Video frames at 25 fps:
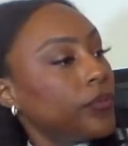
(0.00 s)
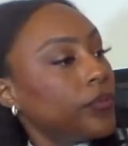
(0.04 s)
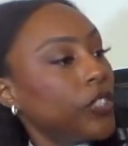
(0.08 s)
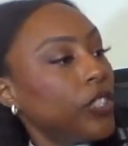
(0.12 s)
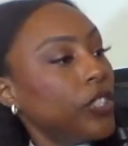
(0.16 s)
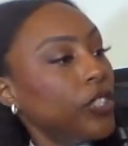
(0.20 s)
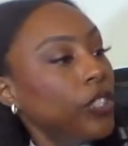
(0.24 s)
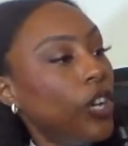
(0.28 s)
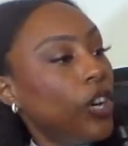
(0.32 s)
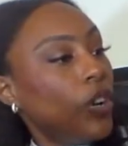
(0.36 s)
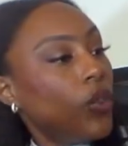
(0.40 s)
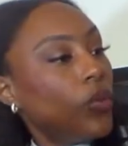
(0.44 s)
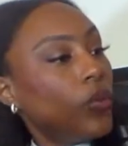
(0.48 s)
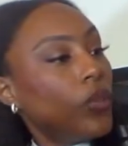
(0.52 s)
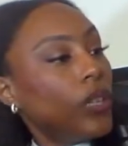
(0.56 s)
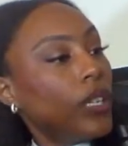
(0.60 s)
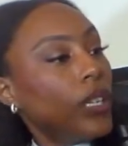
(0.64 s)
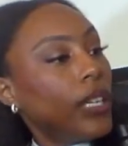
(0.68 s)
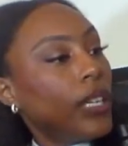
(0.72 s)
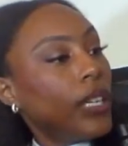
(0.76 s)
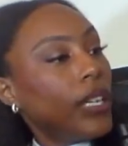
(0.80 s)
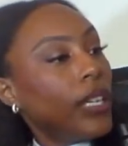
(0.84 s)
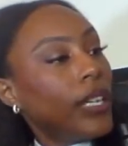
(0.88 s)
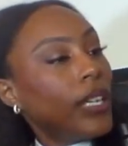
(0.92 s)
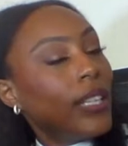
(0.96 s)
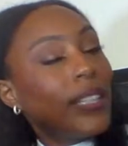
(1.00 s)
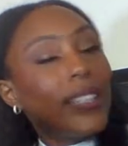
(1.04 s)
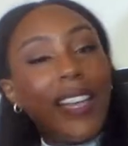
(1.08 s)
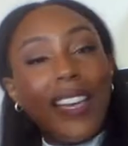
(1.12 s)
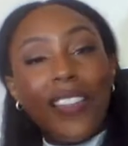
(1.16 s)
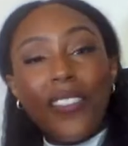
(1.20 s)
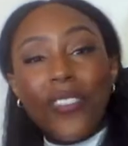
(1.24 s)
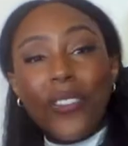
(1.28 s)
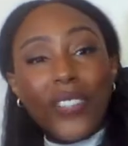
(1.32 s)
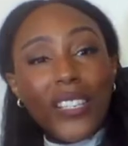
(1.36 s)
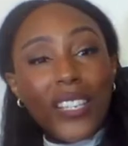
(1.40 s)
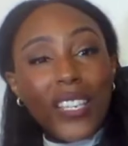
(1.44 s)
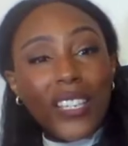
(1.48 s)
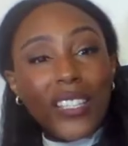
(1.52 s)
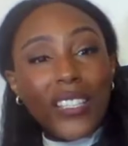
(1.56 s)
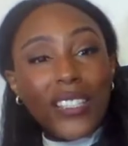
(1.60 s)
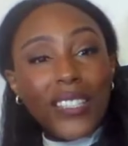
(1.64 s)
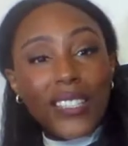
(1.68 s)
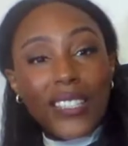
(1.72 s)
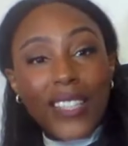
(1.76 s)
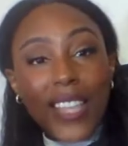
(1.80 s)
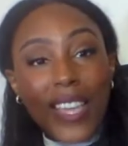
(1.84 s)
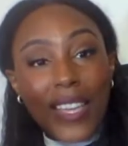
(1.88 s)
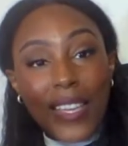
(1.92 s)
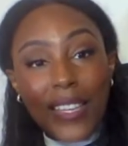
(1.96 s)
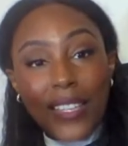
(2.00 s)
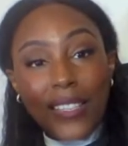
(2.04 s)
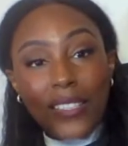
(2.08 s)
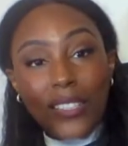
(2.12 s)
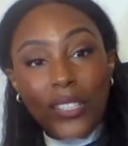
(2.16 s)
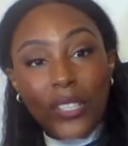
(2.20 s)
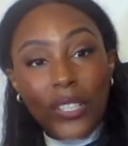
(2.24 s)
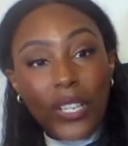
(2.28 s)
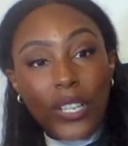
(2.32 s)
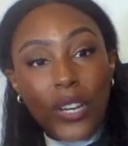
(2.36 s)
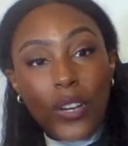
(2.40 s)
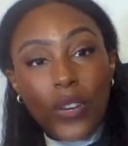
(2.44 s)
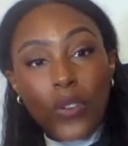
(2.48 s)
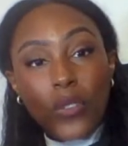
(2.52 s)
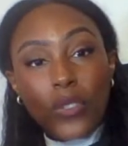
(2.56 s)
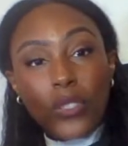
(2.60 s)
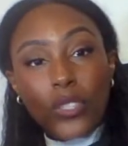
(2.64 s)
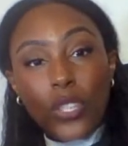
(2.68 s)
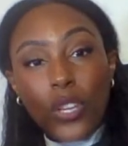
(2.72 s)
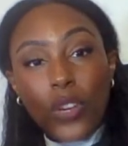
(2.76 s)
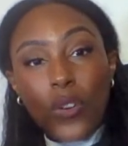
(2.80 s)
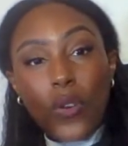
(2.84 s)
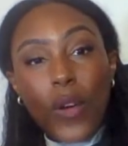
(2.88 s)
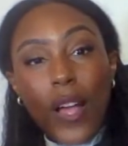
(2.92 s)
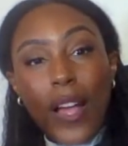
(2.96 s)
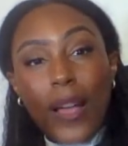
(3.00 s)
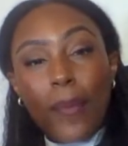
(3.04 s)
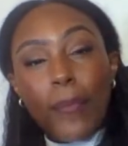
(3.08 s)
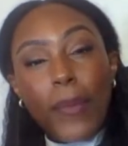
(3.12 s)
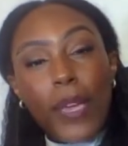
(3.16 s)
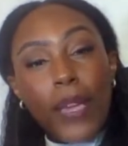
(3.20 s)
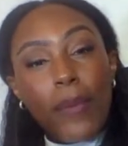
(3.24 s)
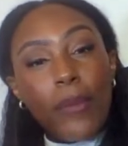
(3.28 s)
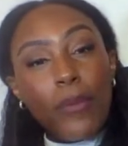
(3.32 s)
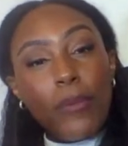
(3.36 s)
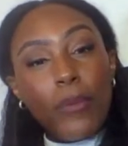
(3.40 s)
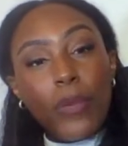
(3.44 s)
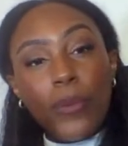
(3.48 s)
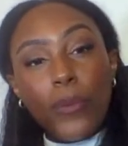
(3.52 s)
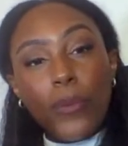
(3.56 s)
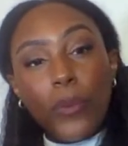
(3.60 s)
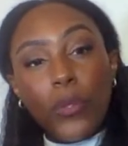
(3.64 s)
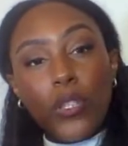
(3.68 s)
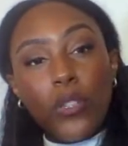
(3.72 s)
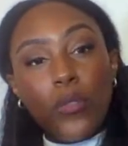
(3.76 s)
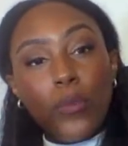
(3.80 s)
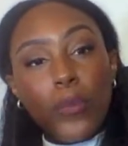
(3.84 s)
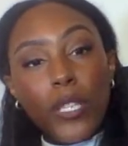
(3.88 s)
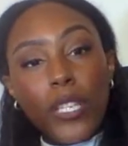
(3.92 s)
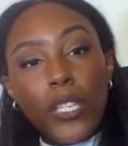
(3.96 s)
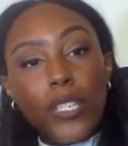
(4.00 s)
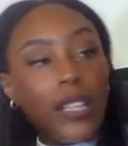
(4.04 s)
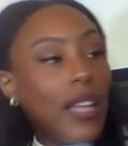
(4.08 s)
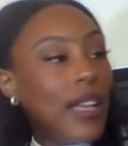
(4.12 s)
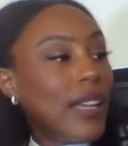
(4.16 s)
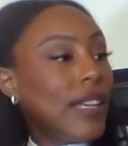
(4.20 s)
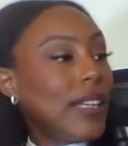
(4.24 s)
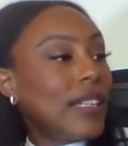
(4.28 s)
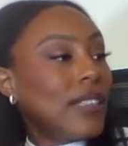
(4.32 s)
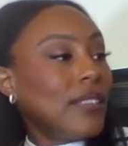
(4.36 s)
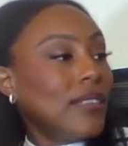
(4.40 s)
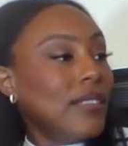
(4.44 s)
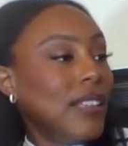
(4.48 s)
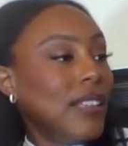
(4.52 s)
You know, leather gets that, you know, so maybe people will be like,